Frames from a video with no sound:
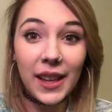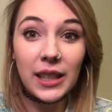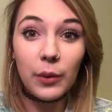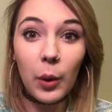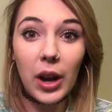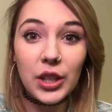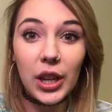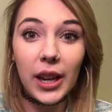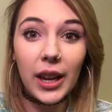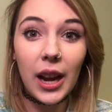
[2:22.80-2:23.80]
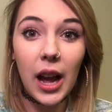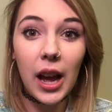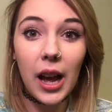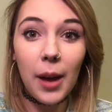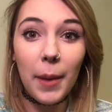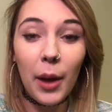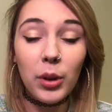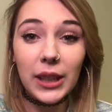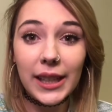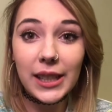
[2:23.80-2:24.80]
thanks for watching. Um, I
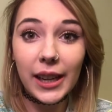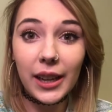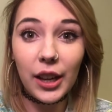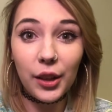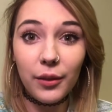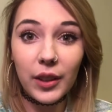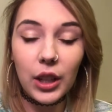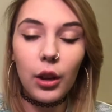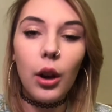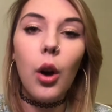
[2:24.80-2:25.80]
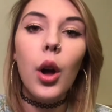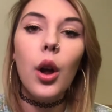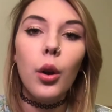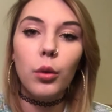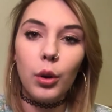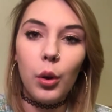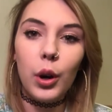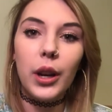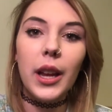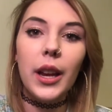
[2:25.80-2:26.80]
would like to get another video
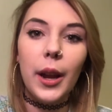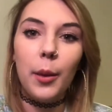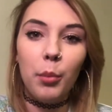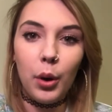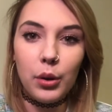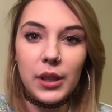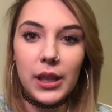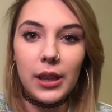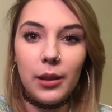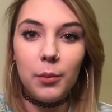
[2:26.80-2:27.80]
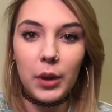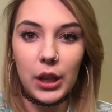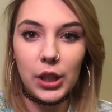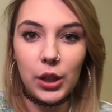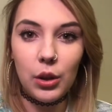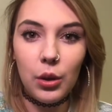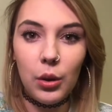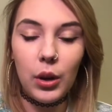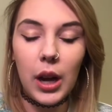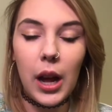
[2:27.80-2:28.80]
recorded and posted pretty
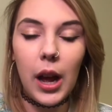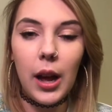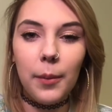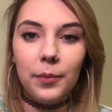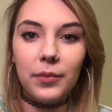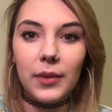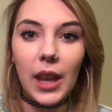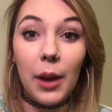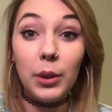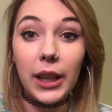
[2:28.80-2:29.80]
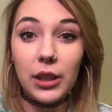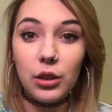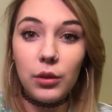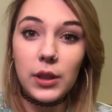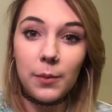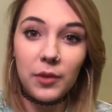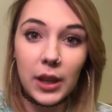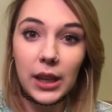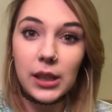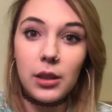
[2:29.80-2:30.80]
soon. Um, I would like to do some
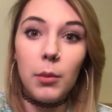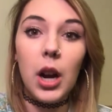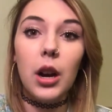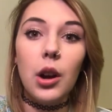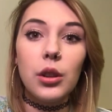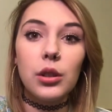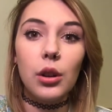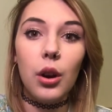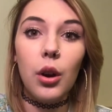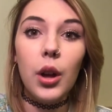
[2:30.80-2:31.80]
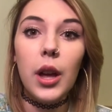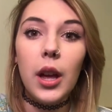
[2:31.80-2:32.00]
feeding tomorrow, so